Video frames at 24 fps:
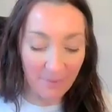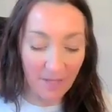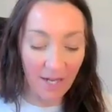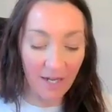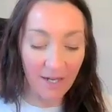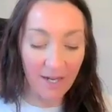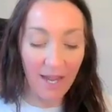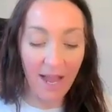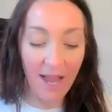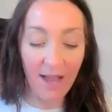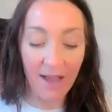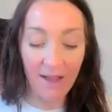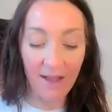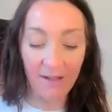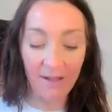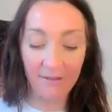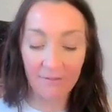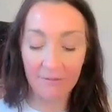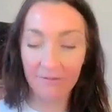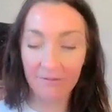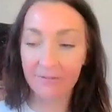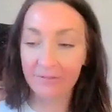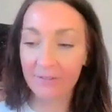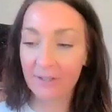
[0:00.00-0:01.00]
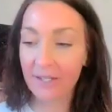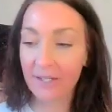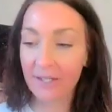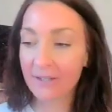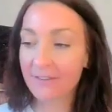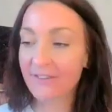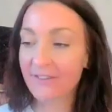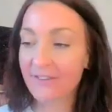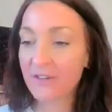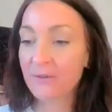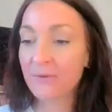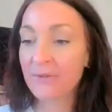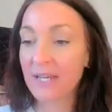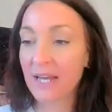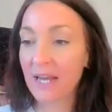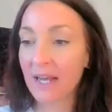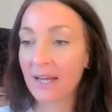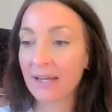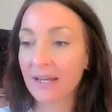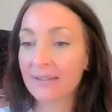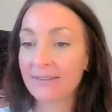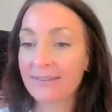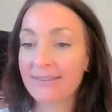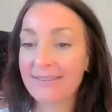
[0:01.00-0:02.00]
I have two
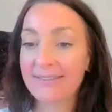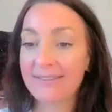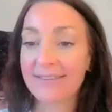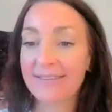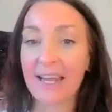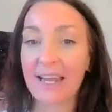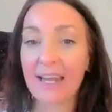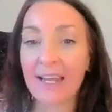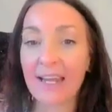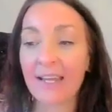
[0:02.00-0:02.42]
decks,